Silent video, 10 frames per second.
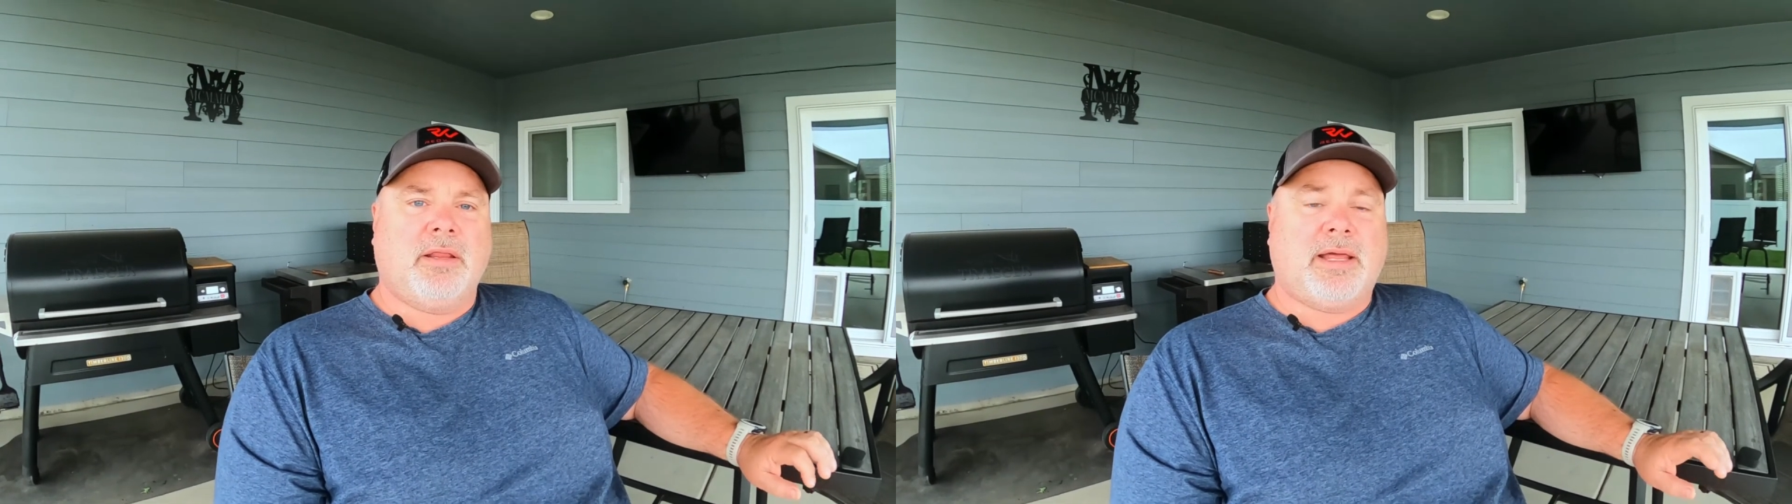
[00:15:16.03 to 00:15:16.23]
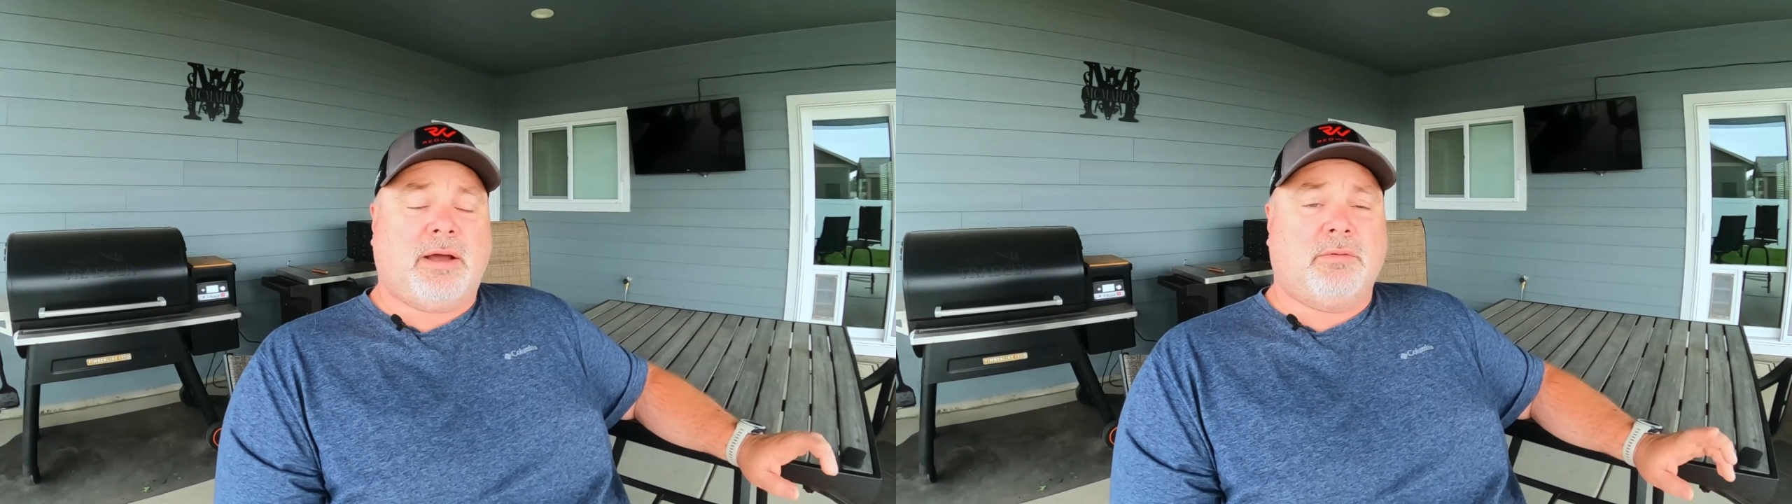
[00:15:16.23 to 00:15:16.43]

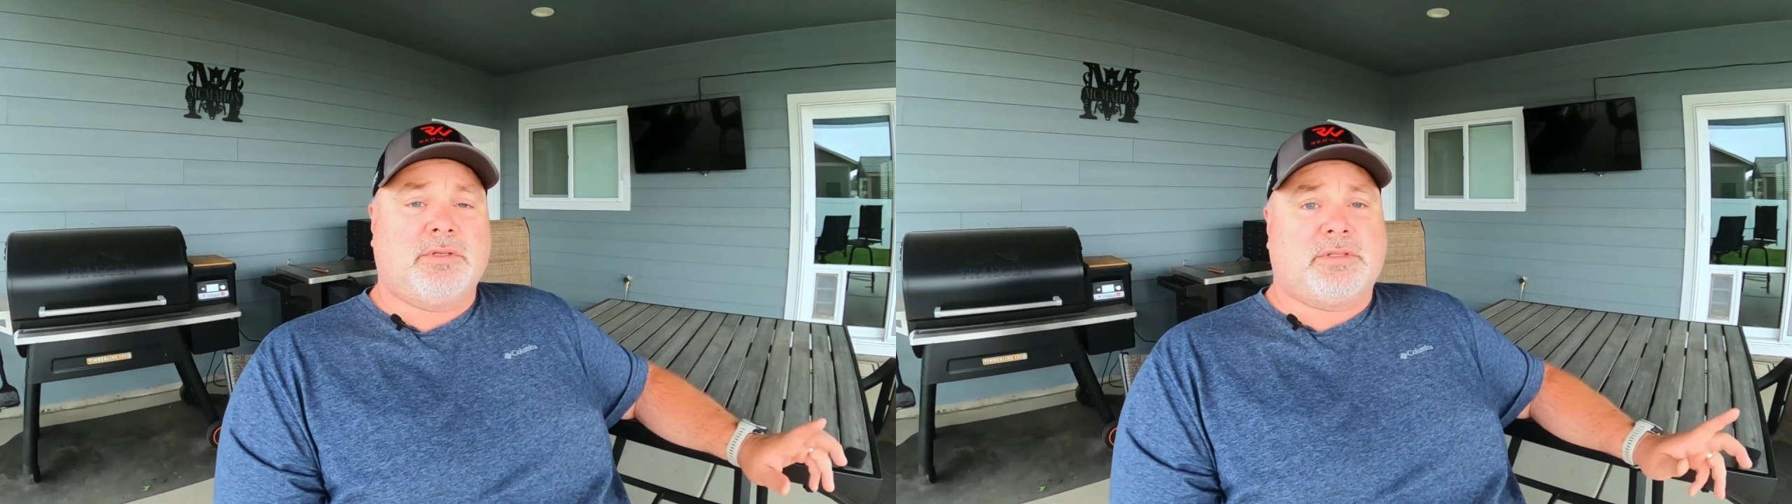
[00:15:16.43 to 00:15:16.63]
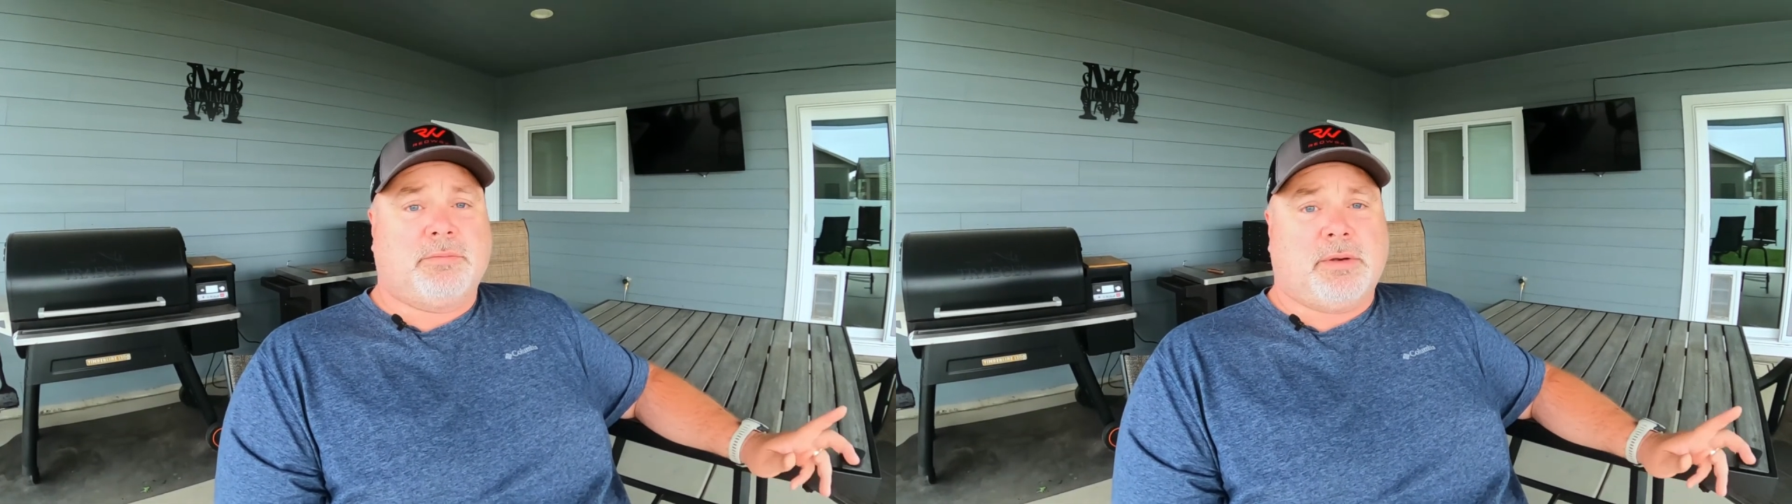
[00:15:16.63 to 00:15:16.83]
That
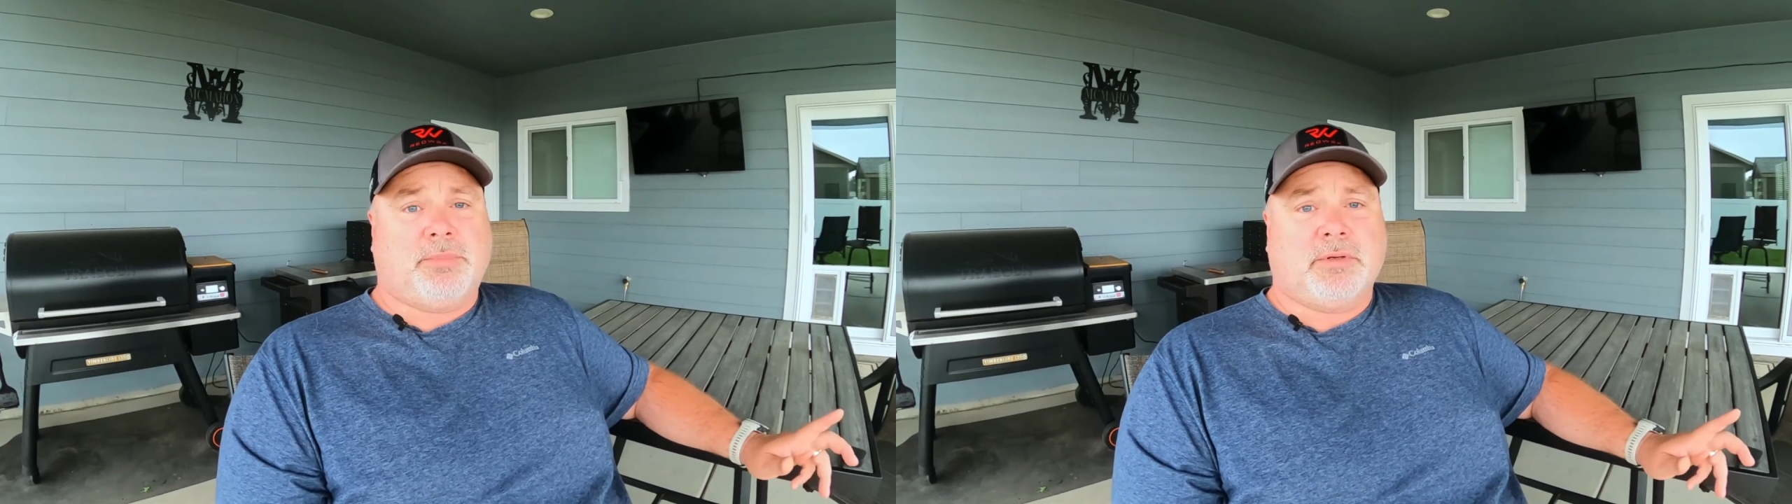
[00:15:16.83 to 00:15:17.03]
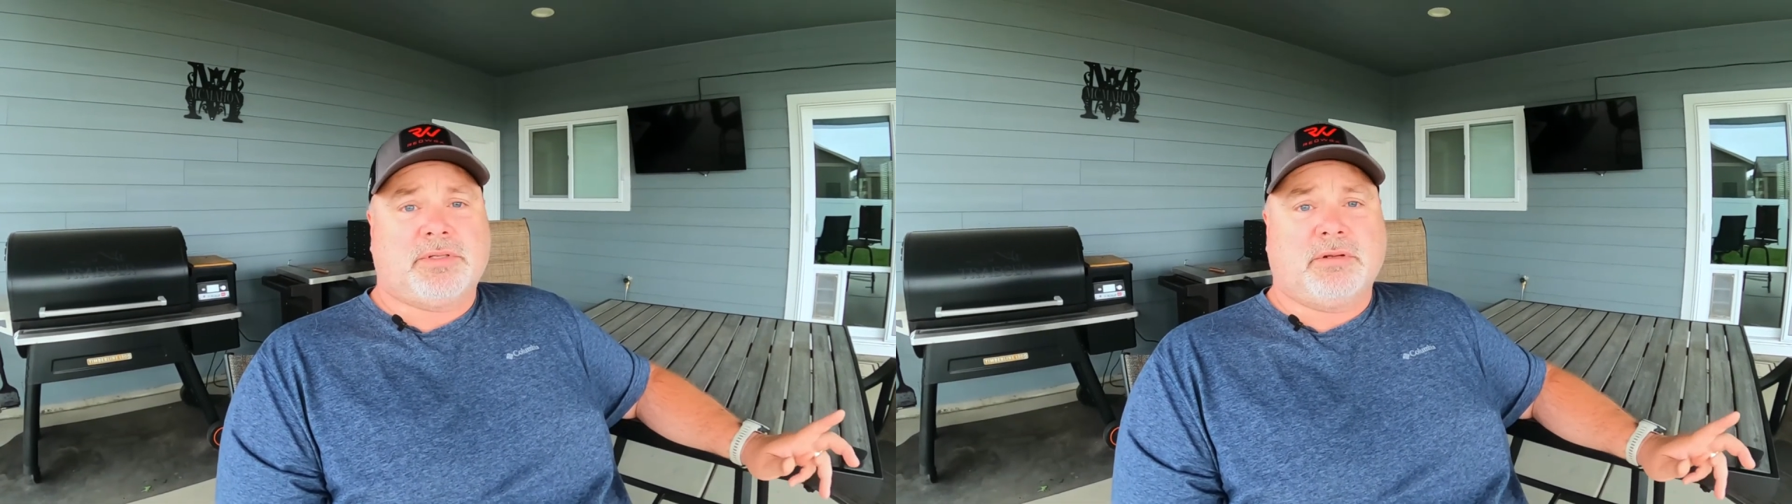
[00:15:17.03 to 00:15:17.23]
was my
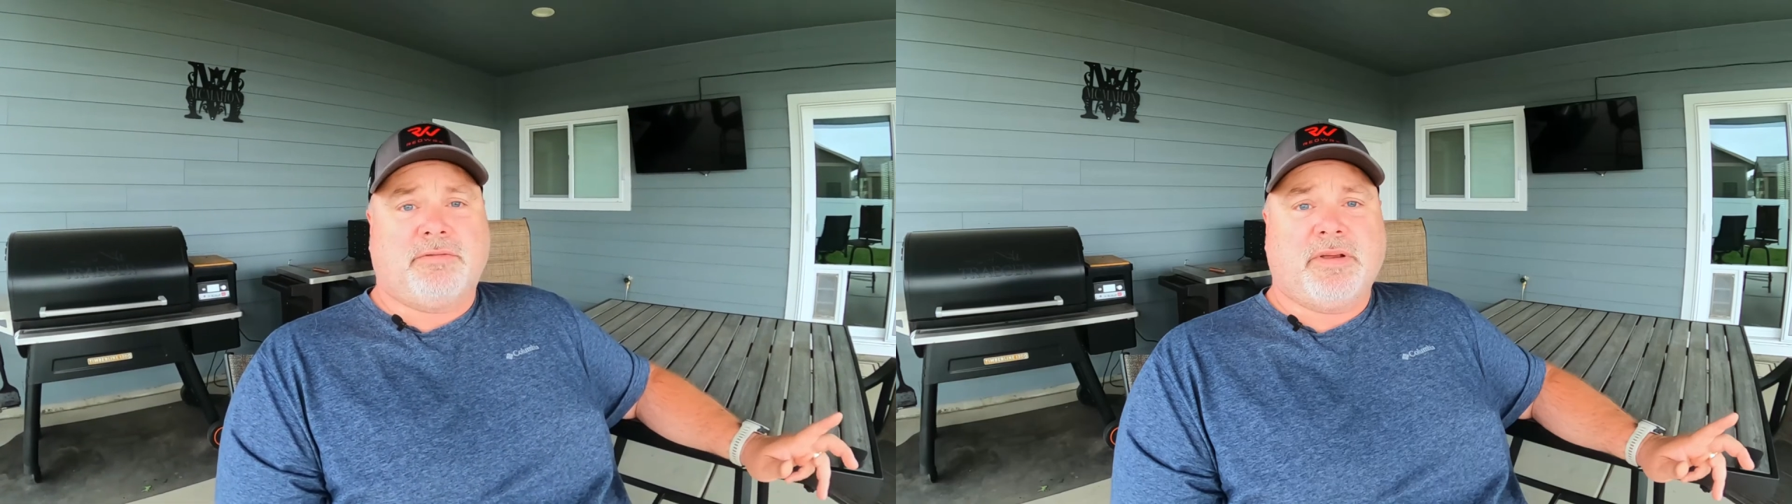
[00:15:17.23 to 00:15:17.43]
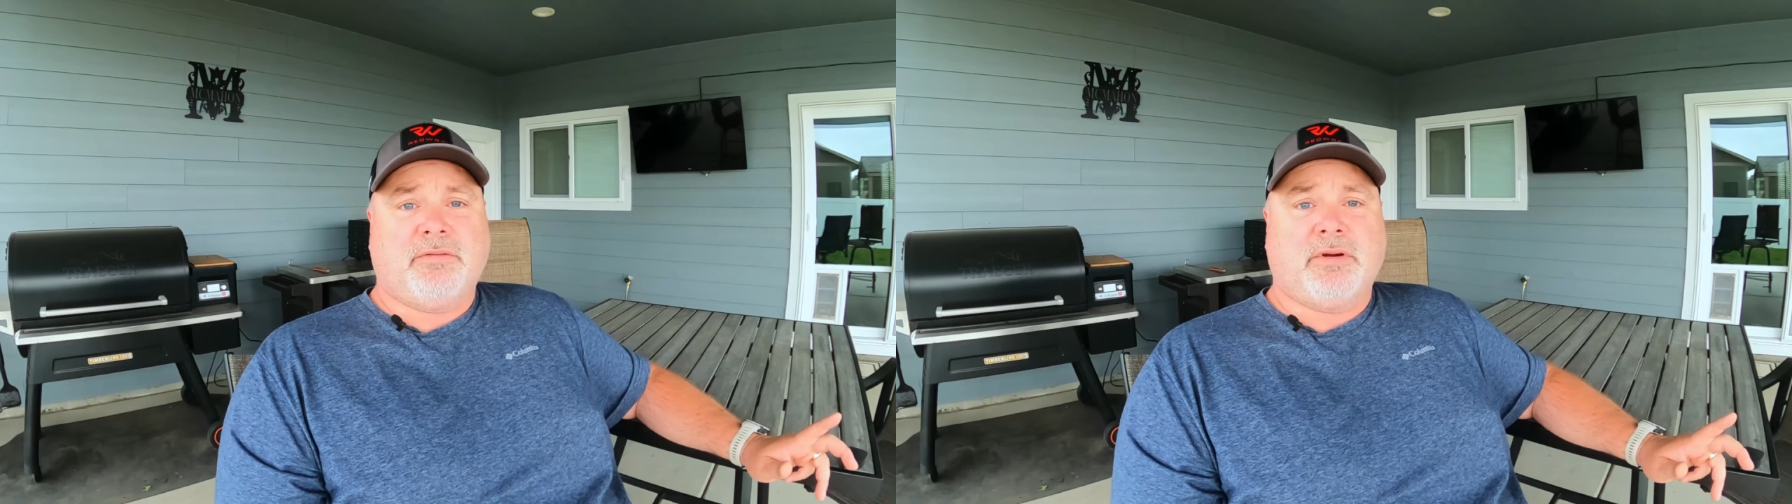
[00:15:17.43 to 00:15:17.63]

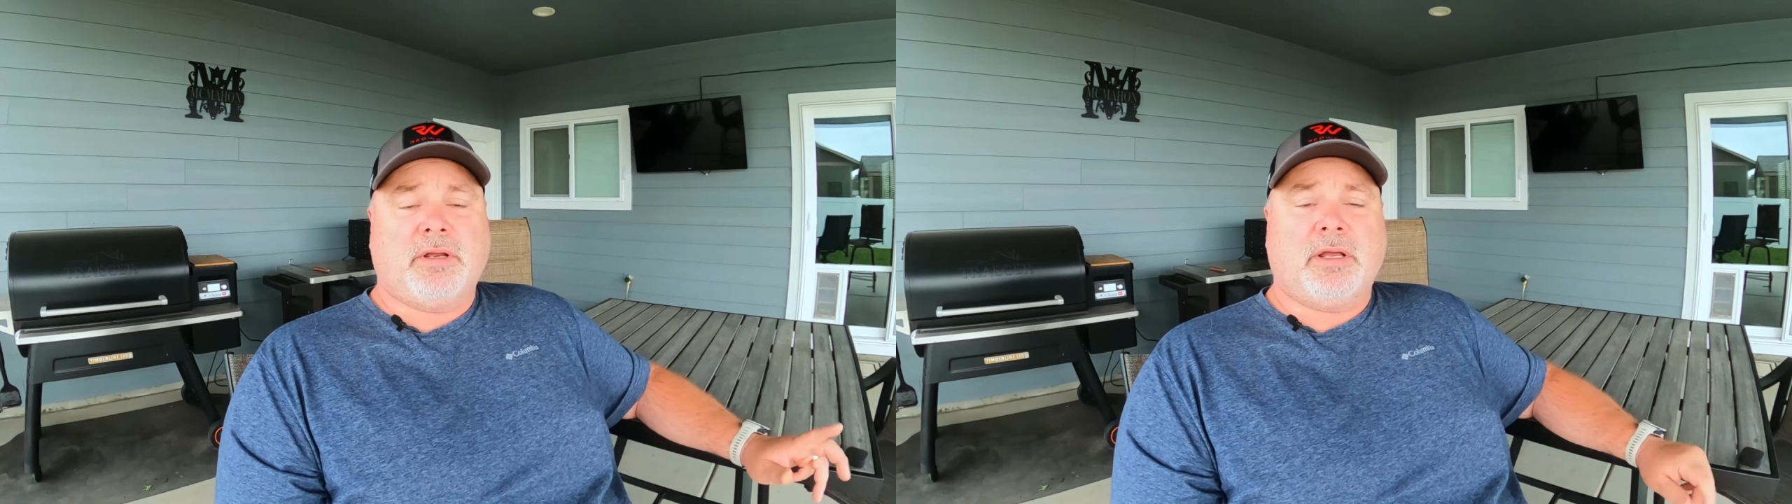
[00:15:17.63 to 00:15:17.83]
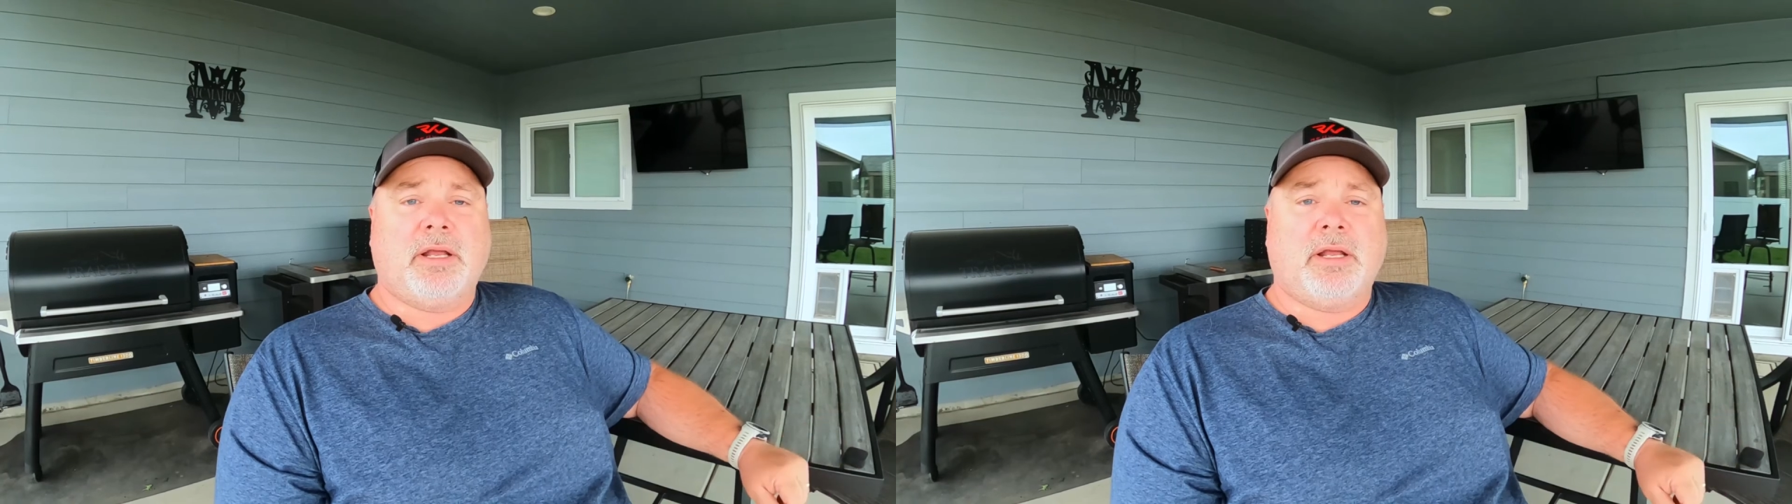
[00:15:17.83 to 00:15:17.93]
personal favorite.